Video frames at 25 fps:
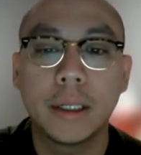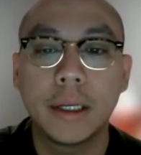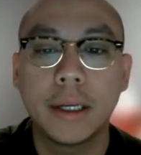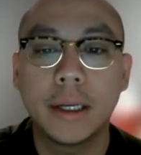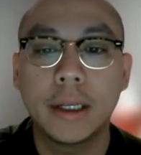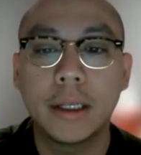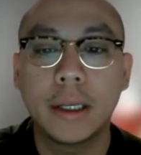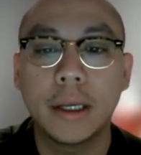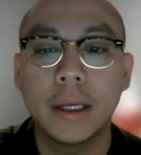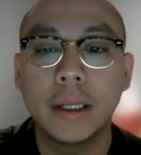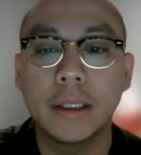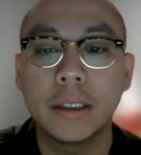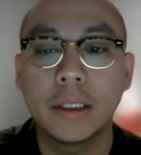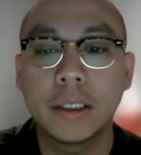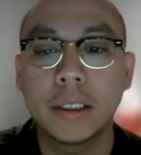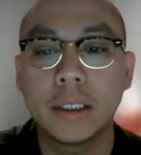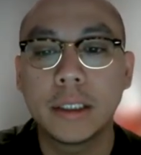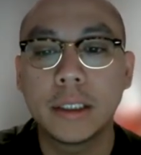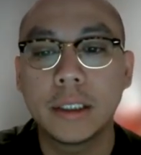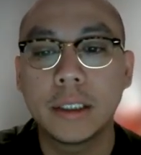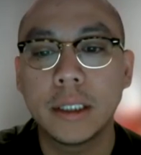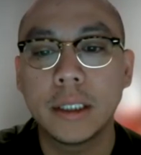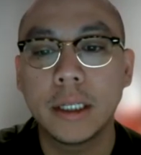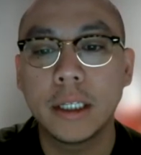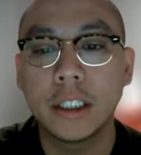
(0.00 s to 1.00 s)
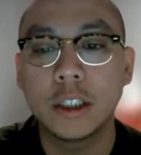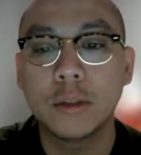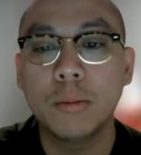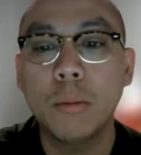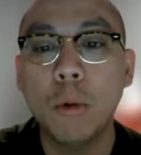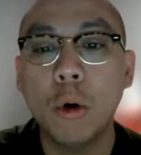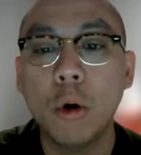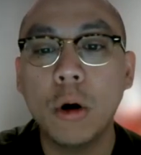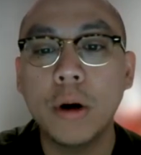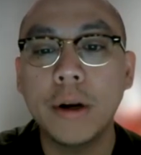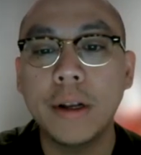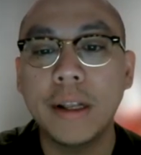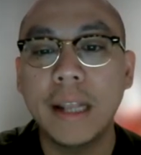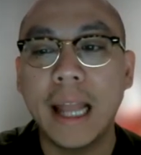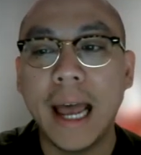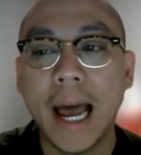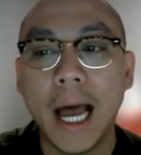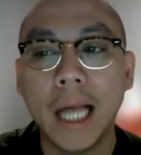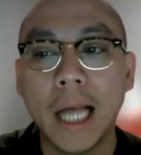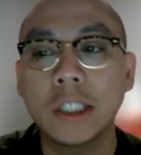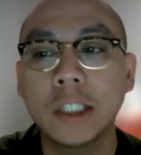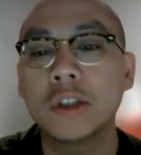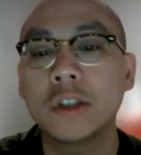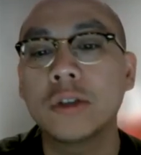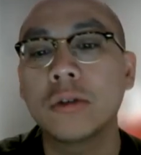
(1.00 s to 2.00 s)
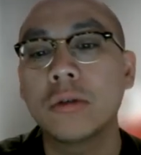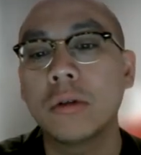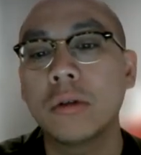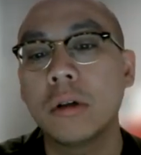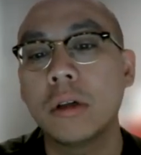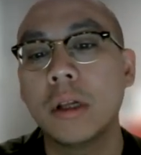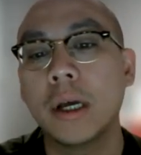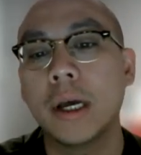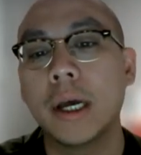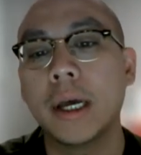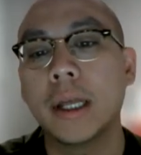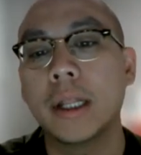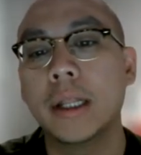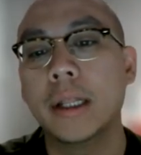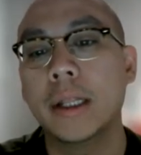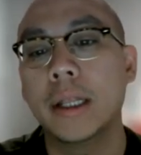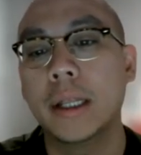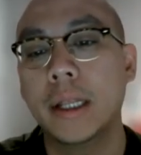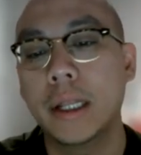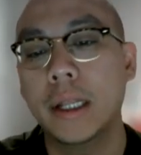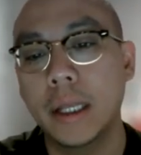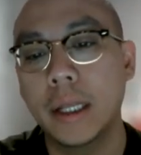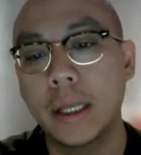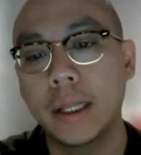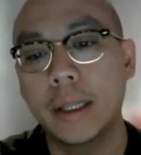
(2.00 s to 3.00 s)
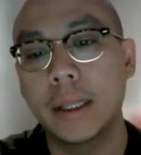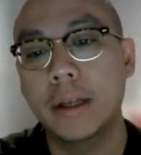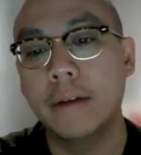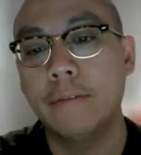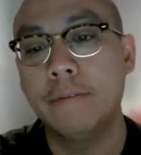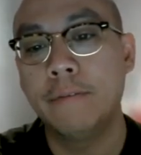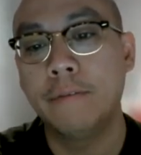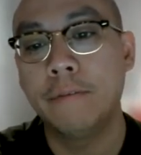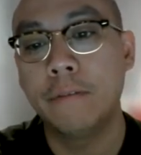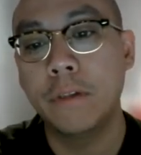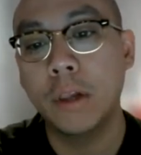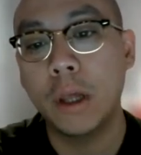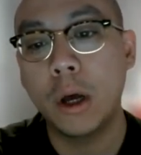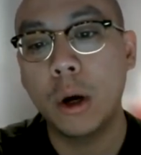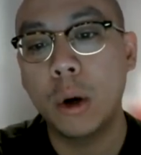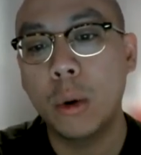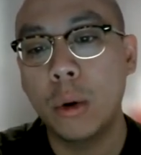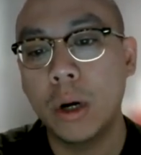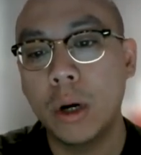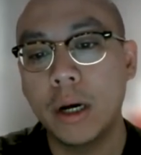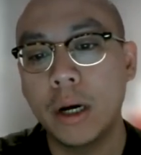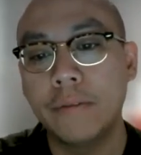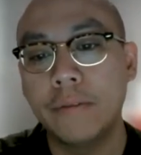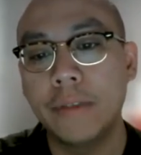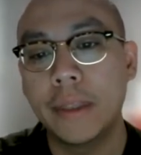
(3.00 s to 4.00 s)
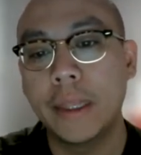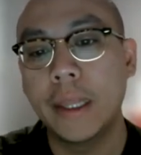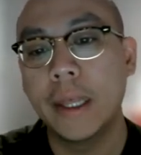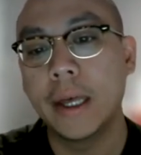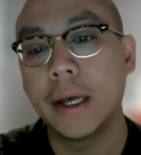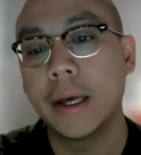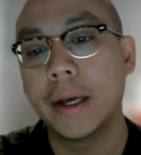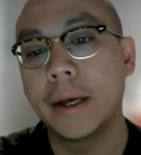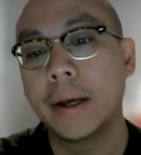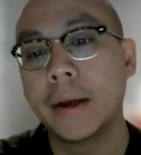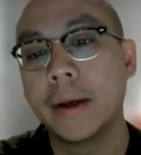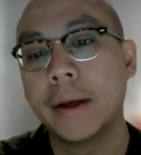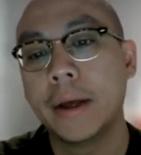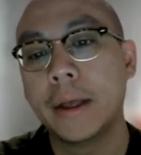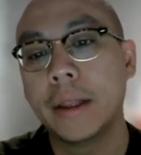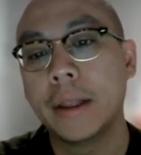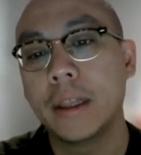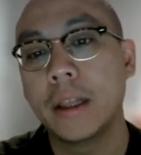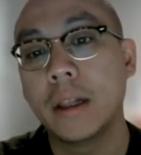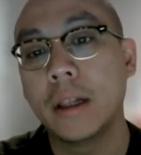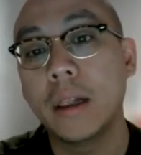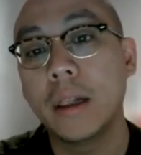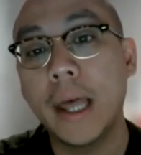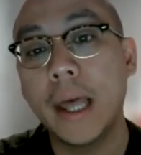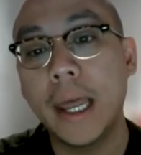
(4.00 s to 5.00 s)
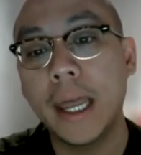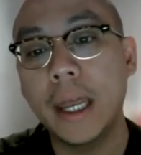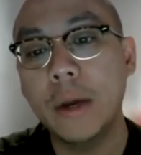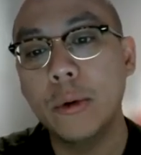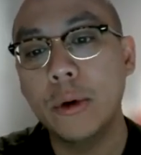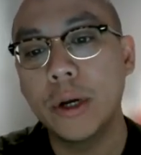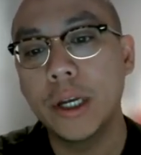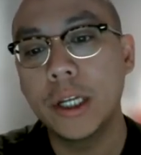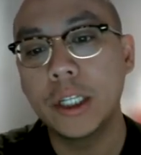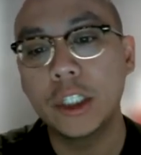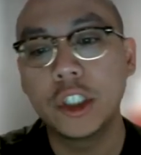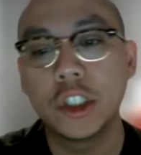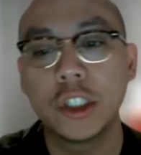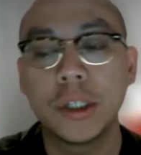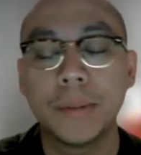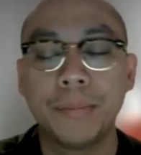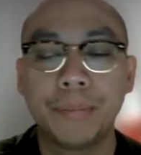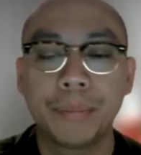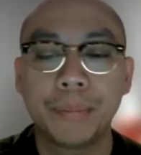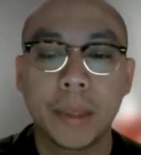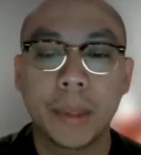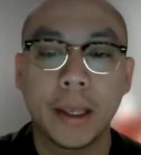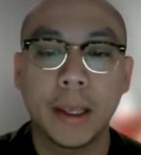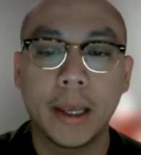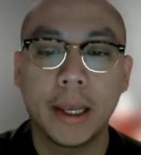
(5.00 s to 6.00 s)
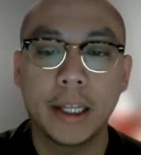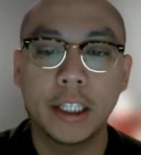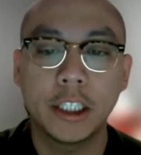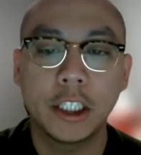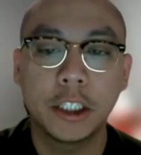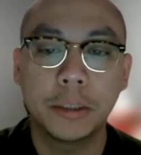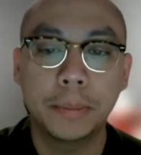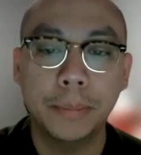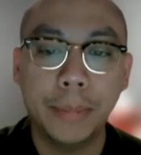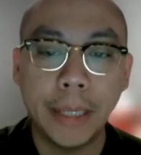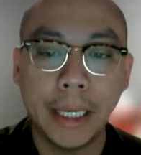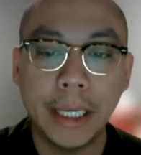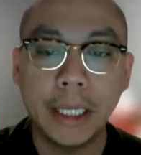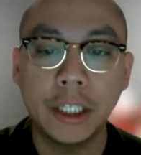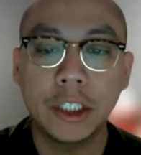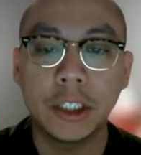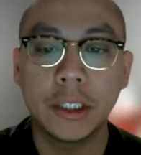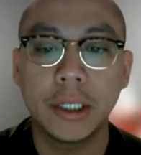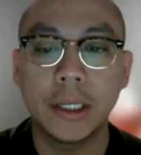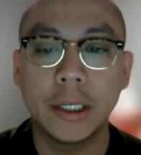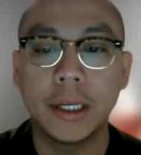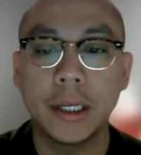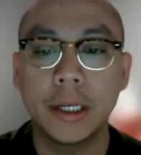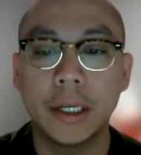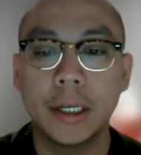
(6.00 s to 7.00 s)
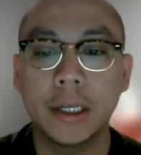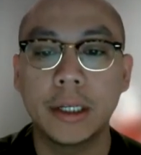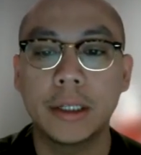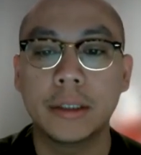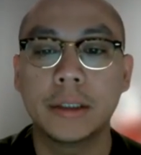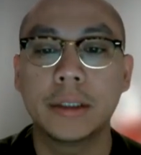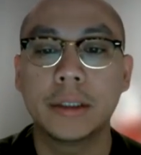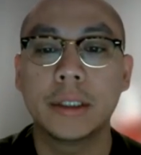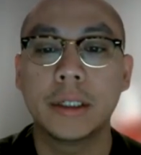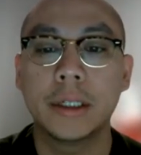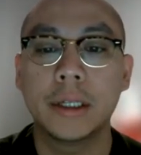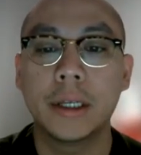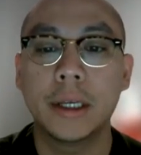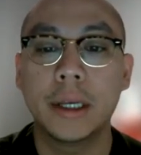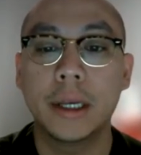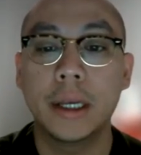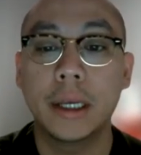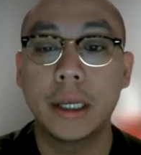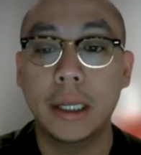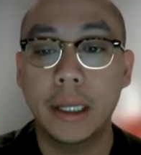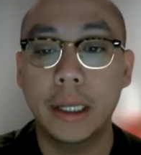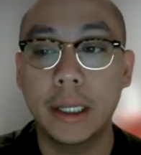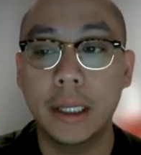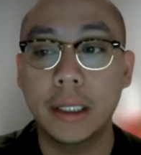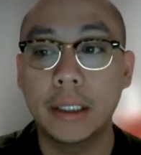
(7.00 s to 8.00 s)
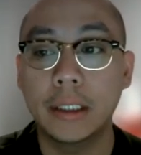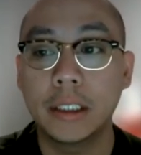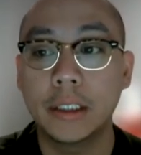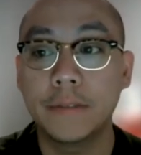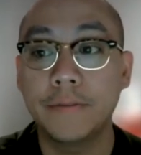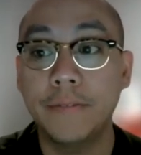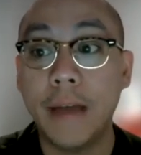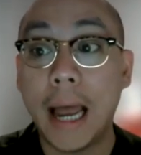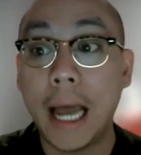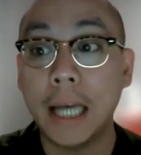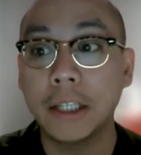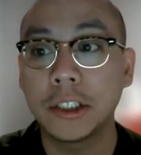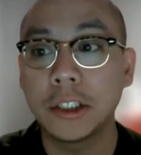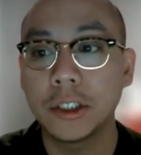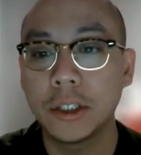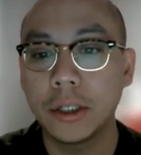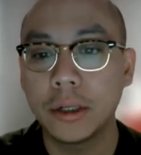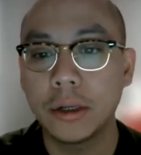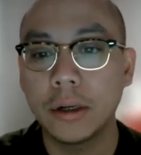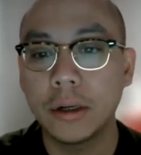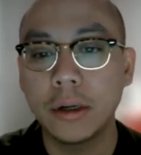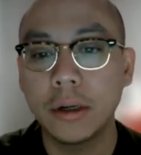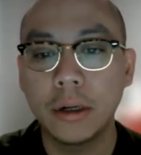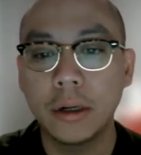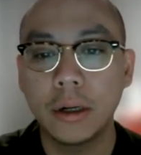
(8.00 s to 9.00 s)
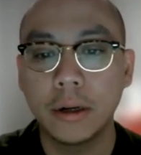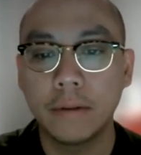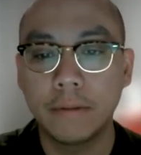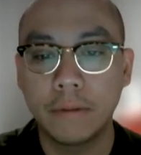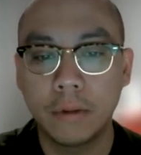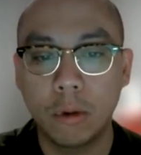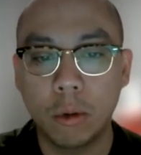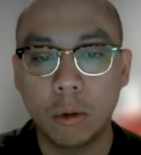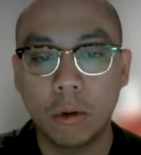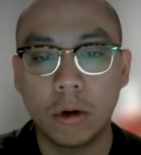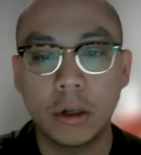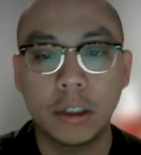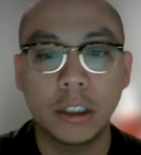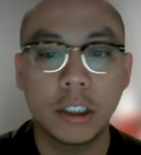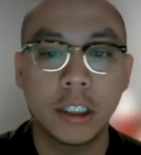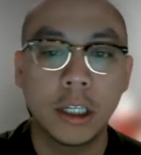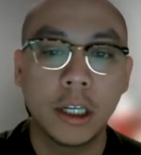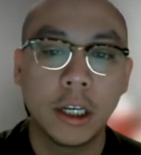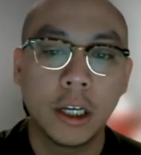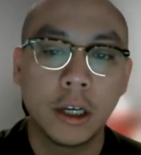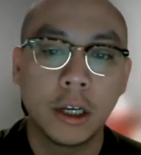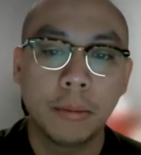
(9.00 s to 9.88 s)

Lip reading: It's more natural, and the flow of the language and speech is it's faster, of course,